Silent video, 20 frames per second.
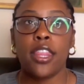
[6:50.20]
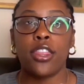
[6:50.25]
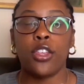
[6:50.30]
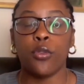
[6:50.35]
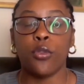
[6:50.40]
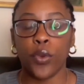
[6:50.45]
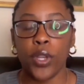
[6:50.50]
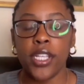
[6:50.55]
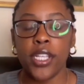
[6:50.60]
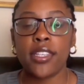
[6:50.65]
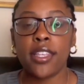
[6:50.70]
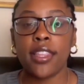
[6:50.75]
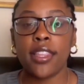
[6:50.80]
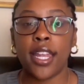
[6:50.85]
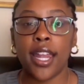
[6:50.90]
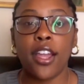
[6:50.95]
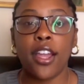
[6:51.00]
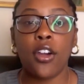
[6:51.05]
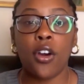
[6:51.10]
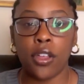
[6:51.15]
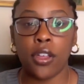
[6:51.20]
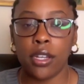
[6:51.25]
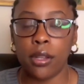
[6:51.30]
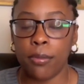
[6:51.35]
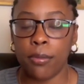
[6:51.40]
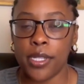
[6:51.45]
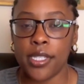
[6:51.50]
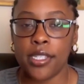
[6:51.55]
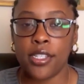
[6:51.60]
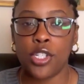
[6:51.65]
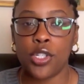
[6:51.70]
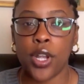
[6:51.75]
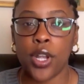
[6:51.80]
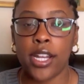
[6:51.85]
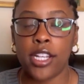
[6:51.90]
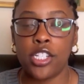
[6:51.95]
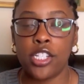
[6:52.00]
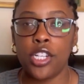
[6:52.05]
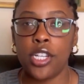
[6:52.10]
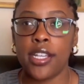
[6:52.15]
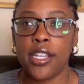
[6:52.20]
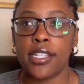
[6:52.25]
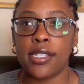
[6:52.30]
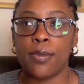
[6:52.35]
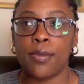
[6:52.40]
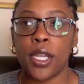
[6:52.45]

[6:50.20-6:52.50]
The reason that I call it a business strategy is